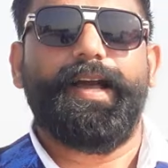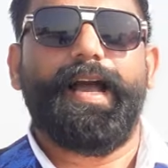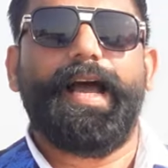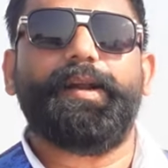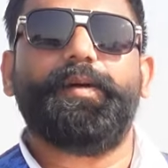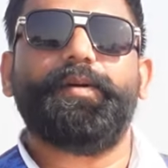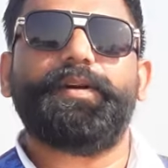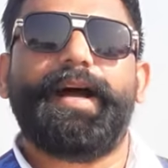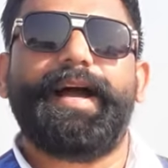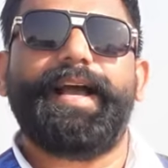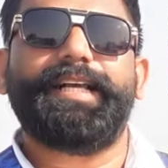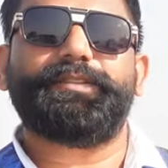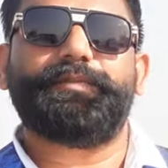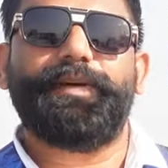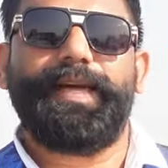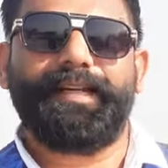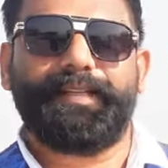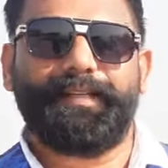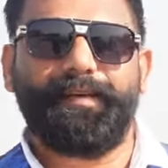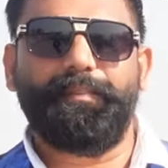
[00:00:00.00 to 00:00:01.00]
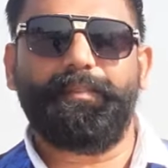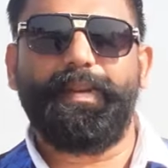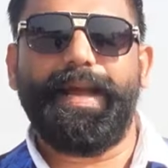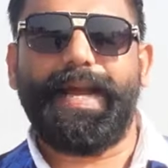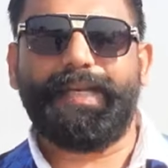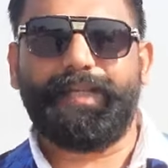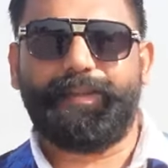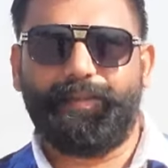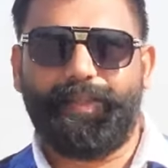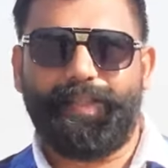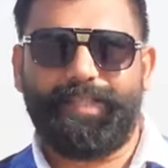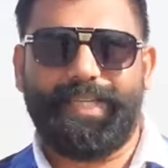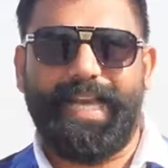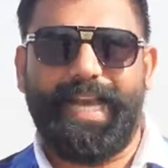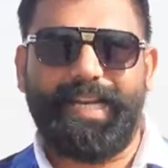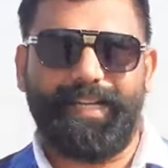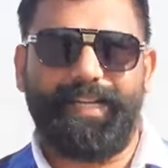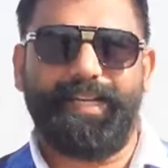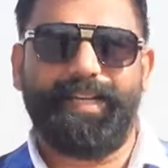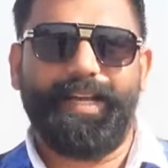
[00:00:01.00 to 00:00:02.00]
Hello guys, welcome back to the
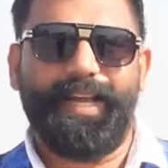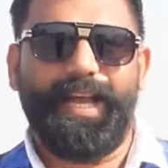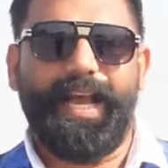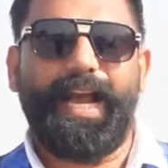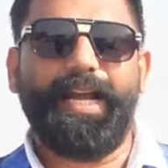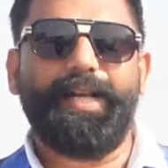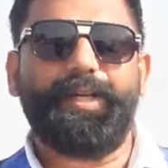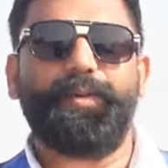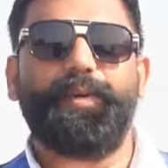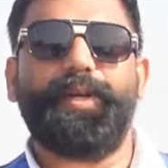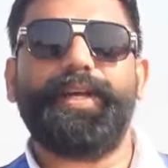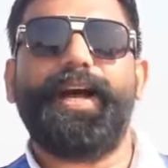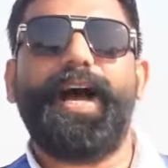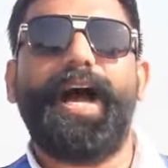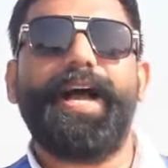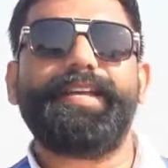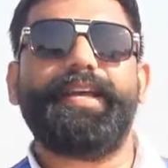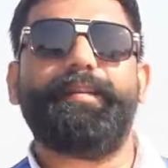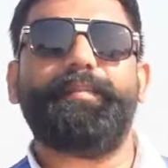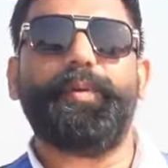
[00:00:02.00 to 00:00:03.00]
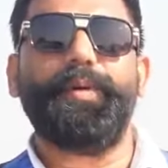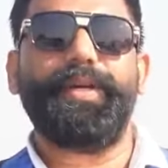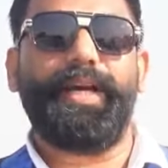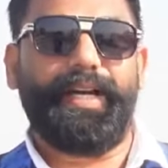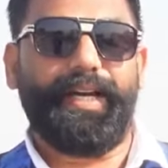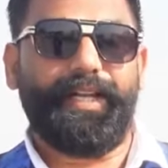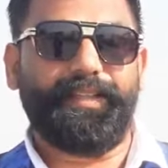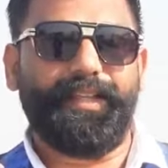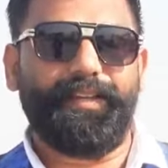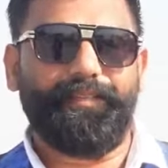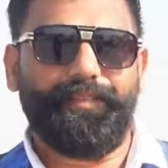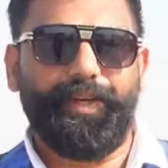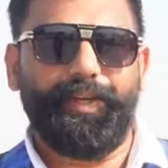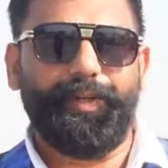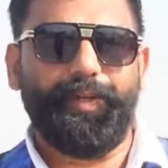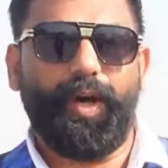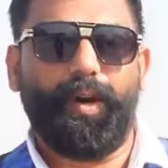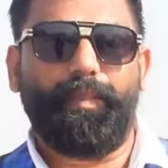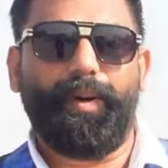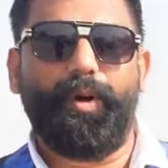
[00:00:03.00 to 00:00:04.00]
channel, and today I am doing another
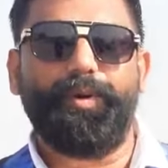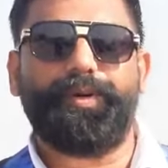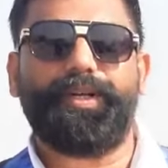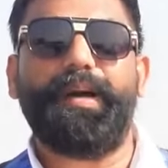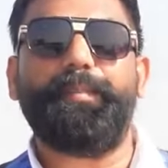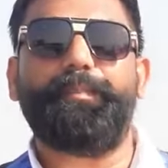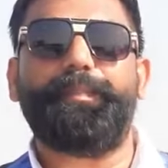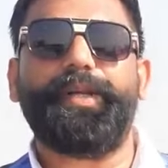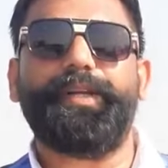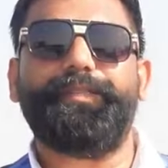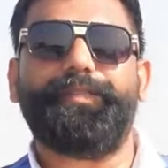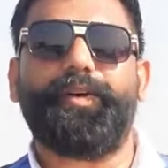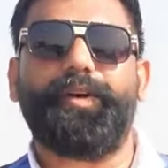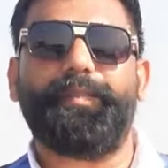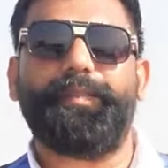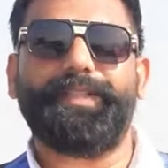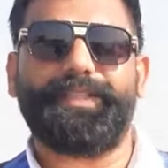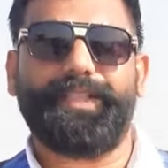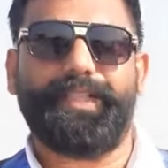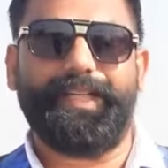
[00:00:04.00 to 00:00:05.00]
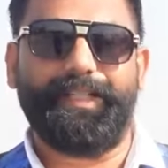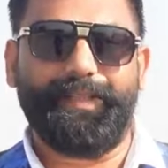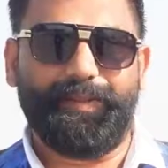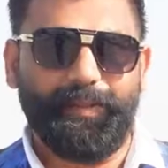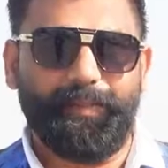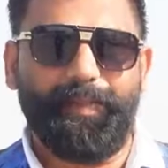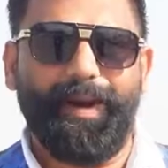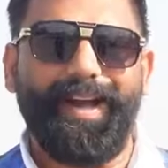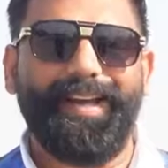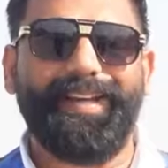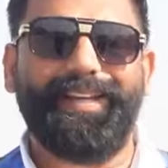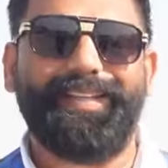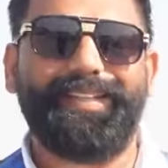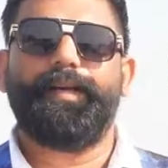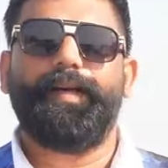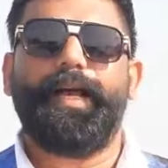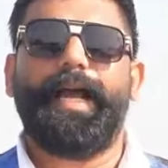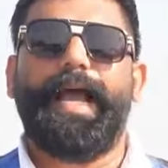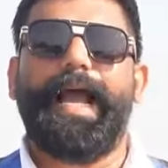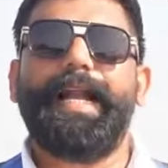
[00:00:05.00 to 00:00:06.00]
video about company formation in Dubai.
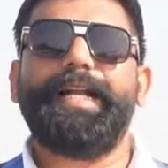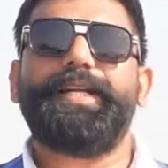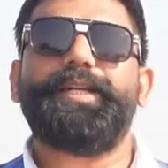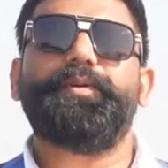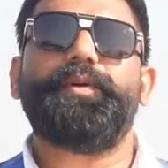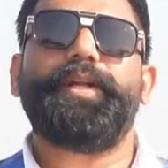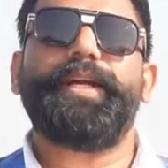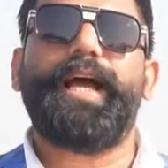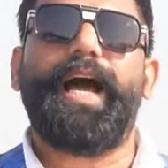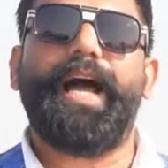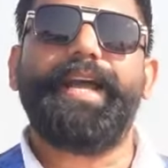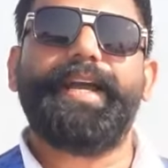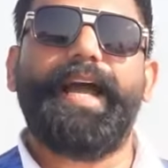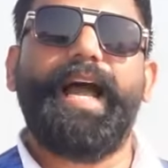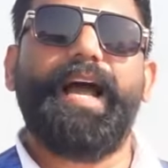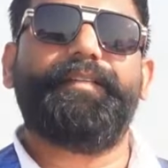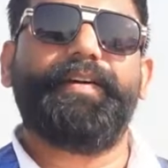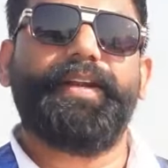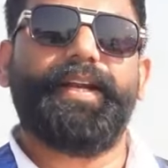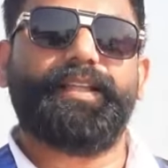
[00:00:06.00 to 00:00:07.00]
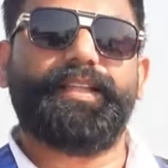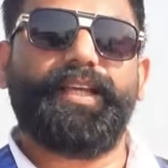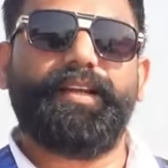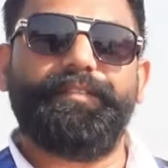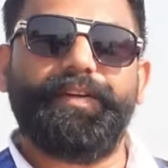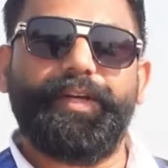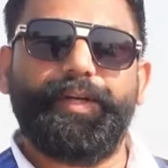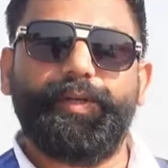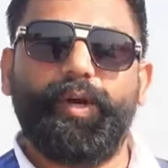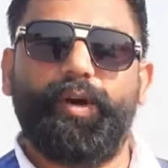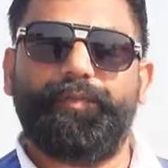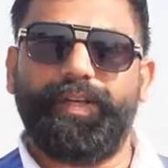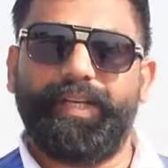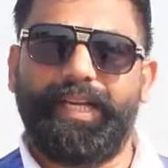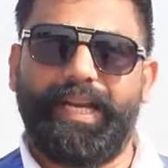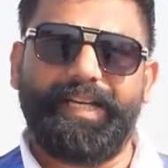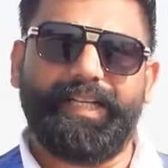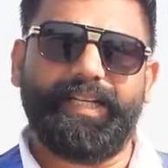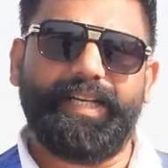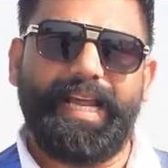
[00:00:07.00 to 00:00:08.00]
And today I have another video of
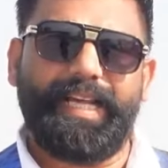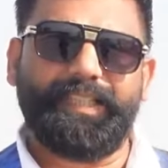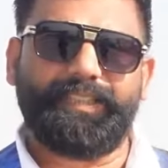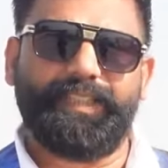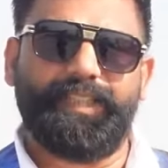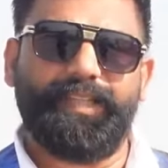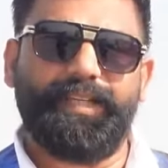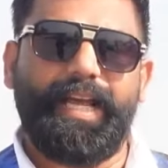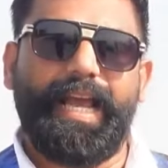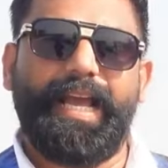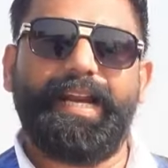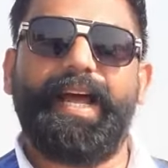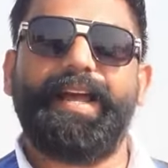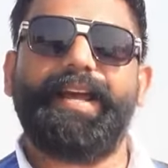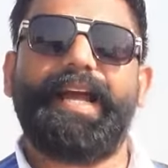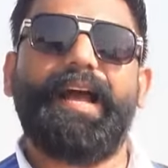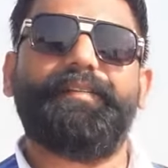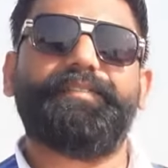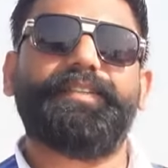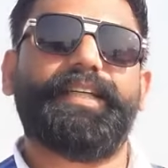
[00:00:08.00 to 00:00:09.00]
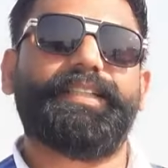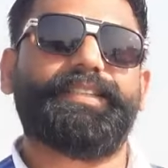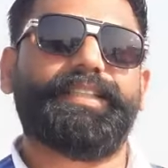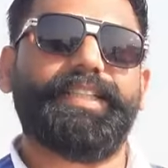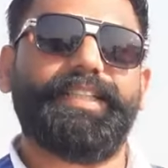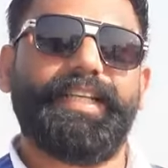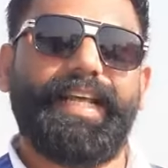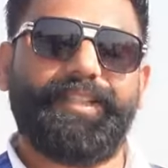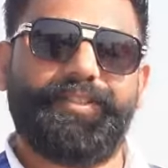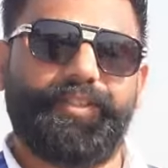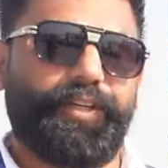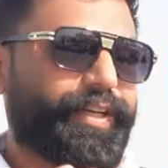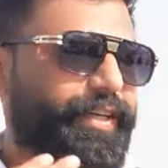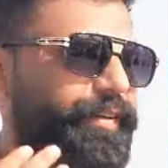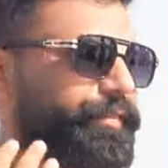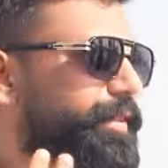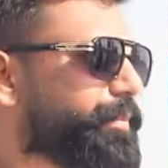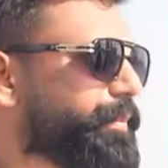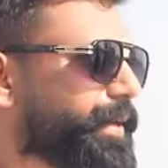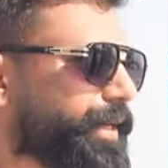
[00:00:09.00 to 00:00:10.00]
Leela International, and I have their senior
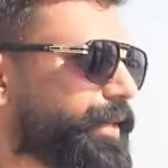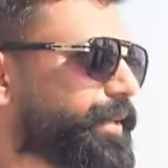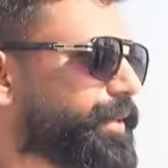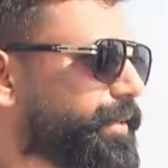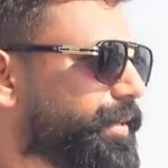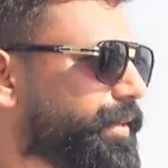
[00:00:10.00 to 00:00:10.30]
executive with me.